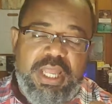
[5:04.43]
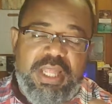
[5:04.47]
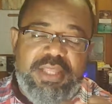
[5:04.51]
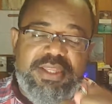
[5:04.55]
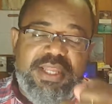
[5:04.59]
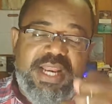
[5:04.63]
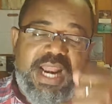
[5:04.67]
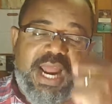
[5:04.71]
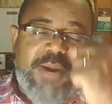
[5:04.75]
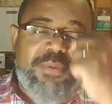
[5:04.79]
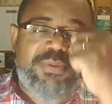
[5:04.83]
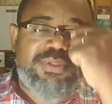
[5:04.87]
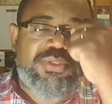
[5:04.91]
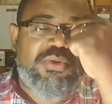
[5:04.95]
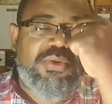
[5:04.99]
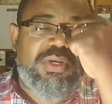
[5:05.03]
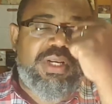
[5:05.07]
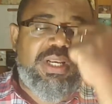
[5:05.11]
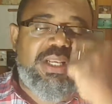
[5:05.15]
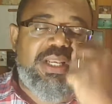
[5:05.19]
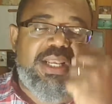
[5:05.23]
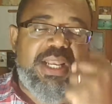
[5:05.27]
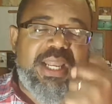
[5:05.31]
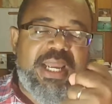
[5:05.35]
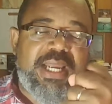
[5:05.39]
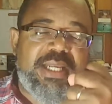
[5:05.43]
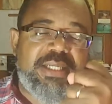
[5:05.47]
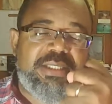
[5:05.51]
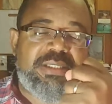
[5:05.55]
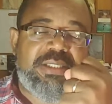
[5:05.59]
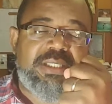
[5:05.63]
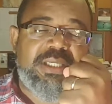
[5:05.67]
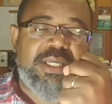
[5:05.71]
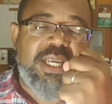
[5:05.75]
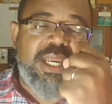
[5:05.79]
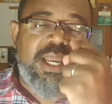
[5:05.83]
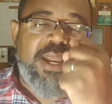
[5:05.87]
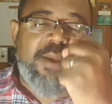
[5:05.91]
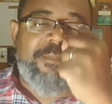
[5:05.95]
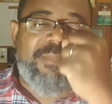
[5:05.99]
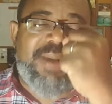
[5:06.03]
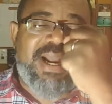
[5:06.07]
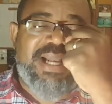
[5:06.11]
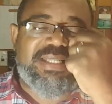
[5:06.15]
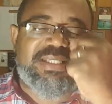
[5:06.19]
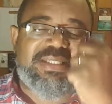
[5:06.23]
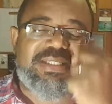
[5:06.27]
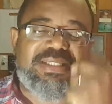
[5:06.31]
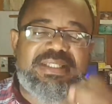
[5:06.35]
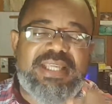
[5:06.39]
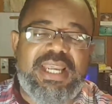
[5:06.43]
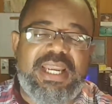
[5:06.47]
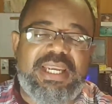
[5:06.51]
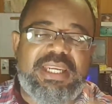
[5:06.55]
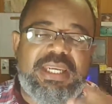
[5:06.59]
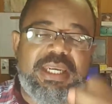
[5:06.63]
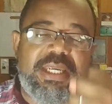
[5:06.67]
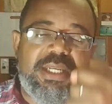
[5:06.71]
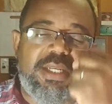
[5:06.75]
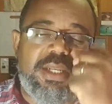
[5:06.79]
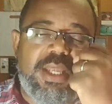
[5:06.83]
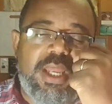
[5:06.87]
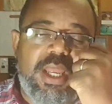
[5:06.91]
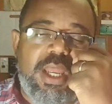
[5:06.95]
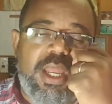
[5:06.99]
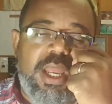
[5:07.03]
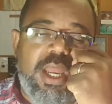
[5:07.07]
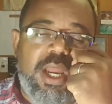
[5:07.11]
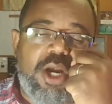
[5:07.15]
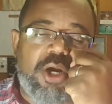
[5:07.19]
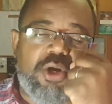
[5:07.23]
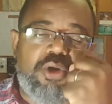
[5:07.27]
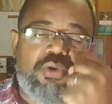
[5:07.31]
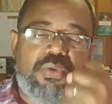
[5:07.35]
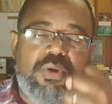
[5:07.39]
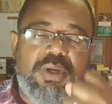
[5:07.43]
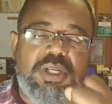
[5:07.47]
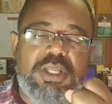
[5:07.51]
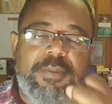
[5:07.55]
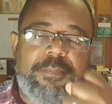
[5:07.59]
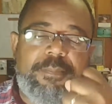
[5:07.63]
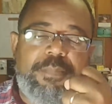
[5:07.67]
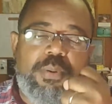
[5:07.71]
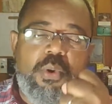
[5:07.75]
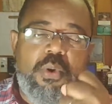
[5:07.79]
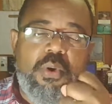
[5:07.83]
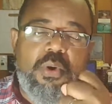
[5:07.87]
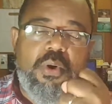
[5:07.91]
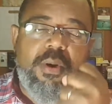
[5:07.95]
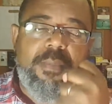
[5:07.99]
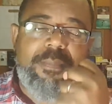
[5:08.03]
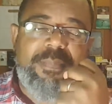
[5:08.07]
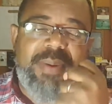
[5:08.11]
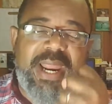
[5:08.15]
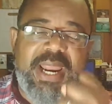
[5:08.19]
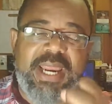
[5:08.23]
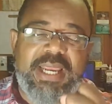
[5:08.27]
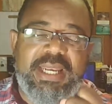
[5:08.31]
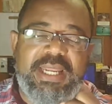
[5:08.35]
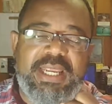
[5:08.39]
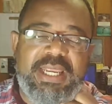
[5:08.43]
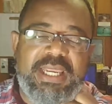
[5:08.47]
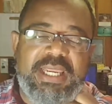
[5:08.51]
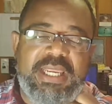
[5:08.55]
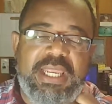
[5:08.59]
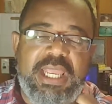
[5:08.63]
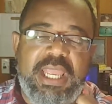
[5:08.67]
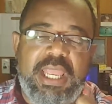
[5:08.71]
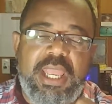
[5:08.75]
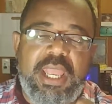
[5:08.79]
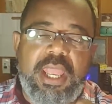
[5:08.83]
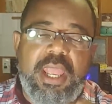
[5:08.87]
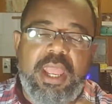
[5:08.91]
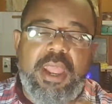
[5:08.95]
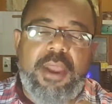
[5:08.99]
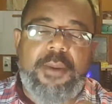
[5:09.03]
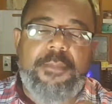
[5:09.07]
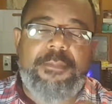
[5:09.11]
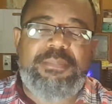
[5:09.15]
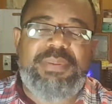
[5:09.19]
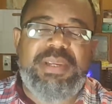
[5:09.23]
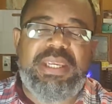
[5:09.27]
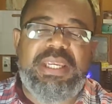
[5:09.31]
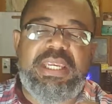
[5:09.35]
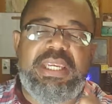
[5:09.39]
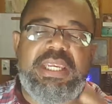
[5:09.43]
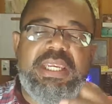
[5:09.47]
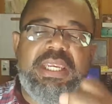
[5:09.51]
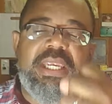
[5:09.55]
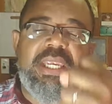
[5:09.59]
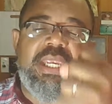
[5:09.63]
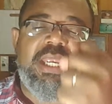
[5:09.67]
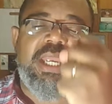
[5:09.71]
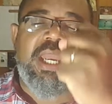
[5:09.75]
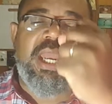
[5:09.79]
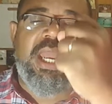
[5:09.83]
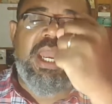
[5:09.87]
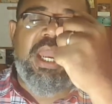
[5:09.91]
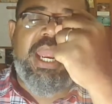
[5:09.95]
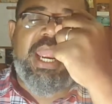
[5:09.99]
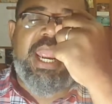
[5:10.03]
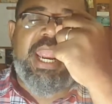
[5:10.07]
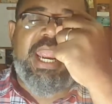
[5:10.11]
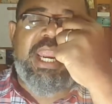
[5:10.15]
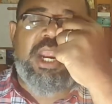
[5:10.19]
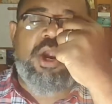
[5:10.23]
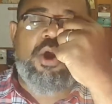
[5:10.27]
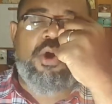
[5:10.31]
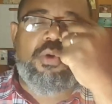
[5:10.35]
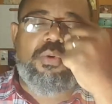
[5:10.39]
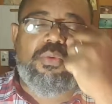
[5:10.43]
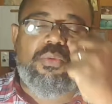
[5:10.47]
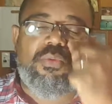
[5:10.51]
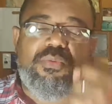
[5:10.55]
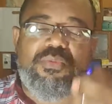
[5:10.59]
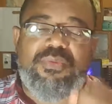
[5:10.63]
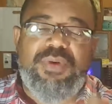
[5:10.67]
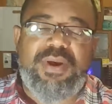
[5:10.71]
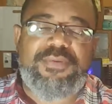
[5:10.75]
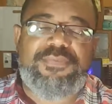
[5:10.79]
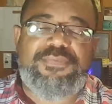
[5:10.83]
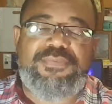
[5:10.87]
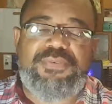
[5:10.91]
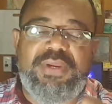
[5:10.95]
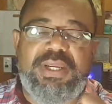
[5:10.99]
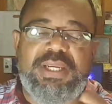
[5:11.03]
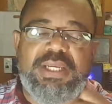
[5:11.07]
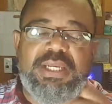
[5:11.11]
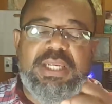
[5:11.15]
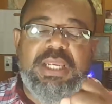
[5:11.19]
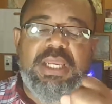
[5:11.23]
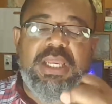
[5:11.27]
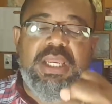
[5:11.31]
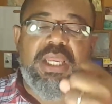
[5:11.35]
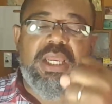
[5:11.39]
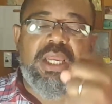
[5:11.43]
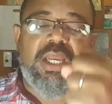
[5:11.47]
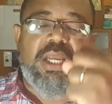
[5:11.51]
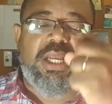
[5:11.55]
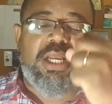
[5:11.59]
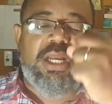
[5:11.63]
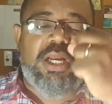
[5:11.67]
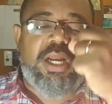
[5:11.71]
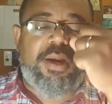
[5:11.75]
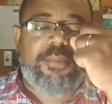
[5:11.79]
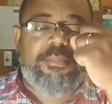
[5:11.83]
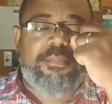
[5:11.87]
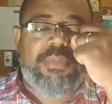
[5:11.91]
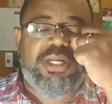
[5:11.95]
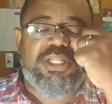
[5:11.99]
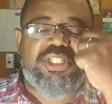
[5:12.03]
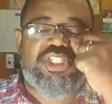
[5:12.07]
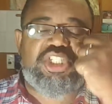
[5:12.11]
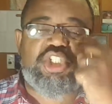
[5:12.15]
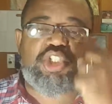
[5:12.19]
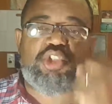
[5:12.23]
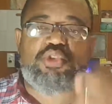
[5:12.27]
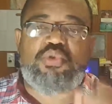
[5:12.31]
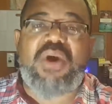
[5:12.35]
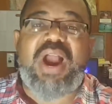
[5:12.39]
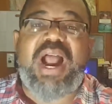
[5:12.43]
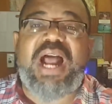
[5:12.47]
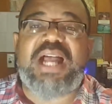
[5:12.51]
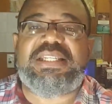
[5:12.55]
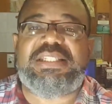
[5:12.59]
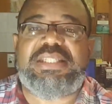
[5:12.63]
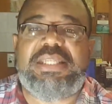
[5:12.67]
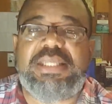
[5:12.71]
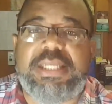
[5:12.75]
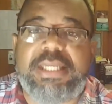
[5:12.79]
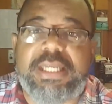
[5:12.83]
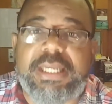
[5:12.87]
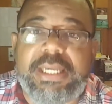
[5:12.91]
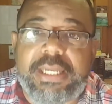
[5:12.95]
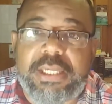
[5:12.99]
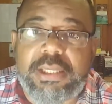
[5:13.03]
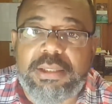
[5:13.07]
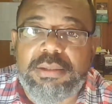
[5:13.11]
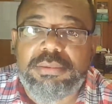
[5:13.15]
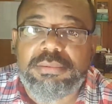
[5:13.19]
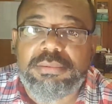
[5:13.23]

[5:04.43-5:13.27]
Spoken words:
that I was going to let my second acrylic pour painting be a horrific monstrosity.